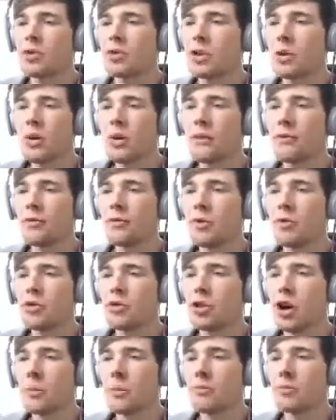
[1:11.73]
do a few
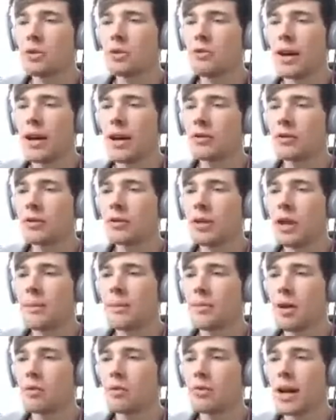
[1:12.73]
jobs around
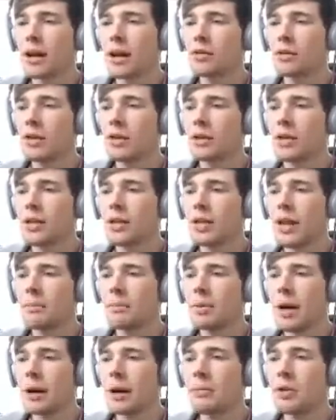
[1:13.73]
um, around the TD
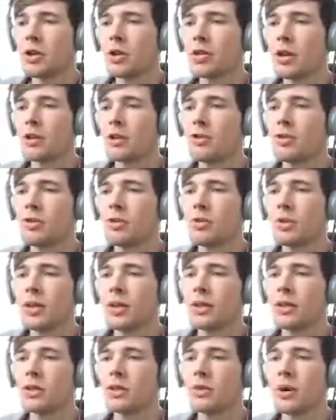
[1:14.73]
Empire because I do
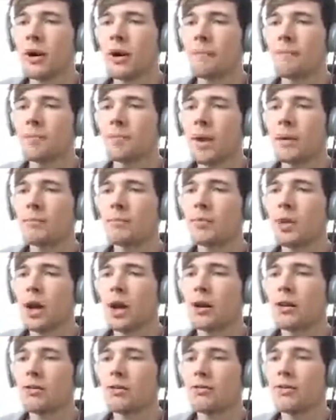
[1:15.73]
need to um,
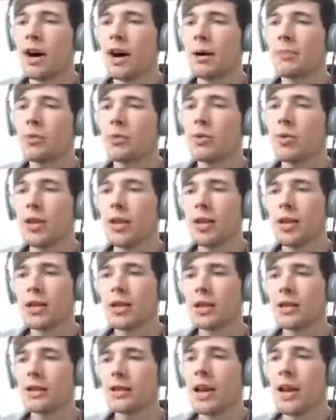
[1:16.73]
kind of farm all
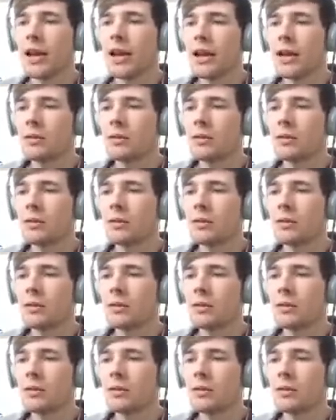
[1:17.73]
these.